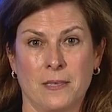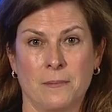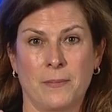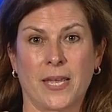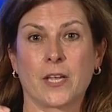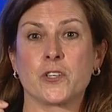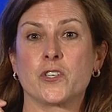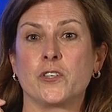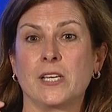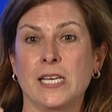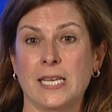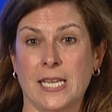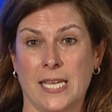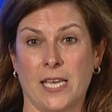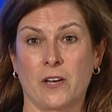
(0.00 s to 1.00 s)
because you need
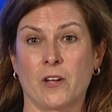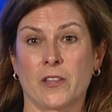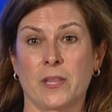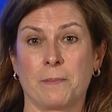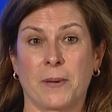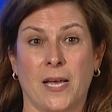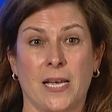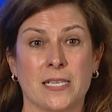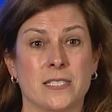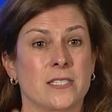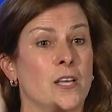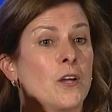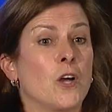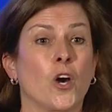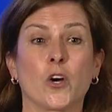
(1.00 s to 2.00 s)
to get on the bus
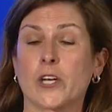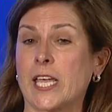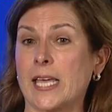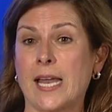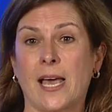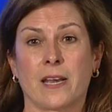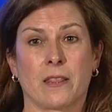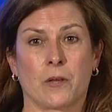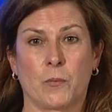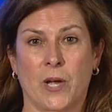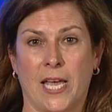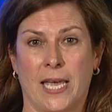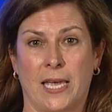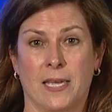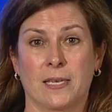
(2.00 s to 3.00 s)
or get out of the
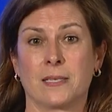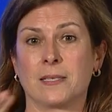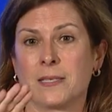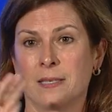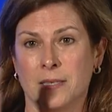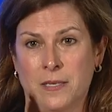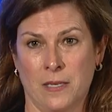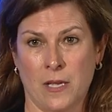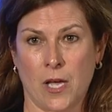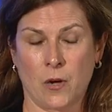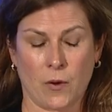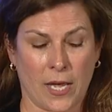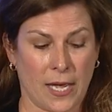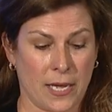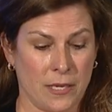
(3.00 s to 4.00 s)
way,
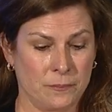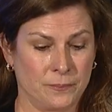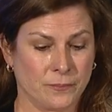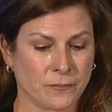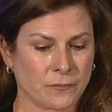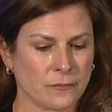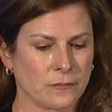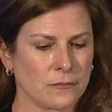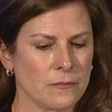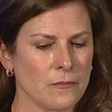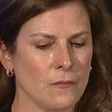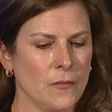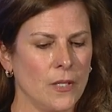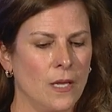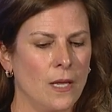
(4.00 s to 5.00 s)
okay?
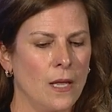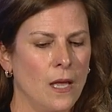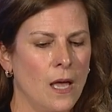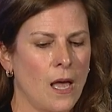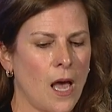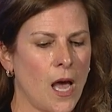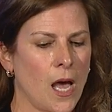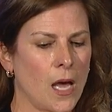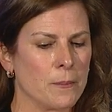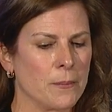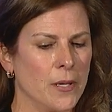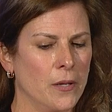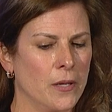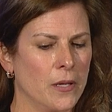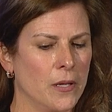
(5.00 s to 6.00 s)

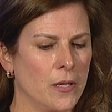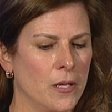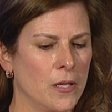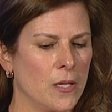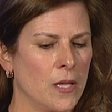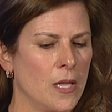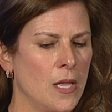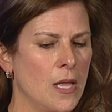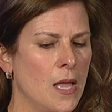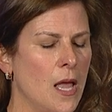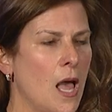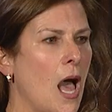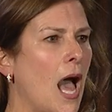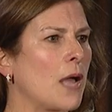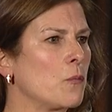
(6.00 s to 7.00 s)

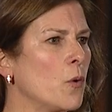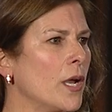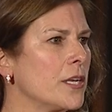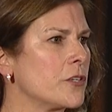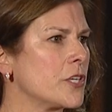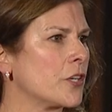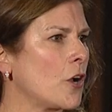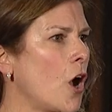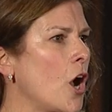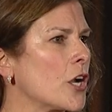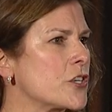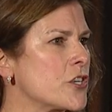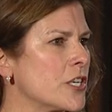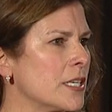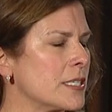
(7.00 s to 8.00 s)
I want to
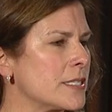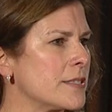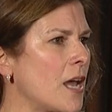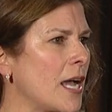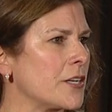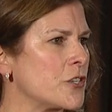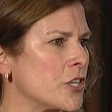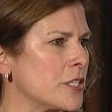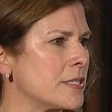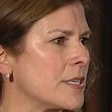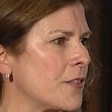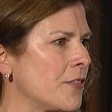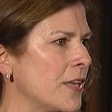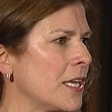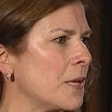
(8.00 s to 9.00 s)
caution us not just
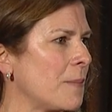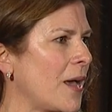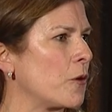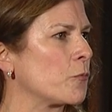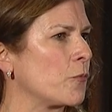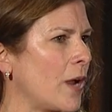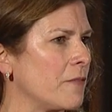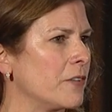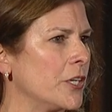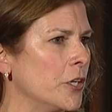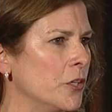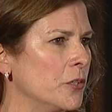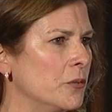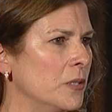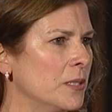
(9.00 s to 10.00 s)
to think about
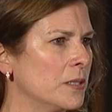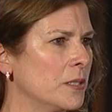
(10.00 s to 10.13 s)
revenue,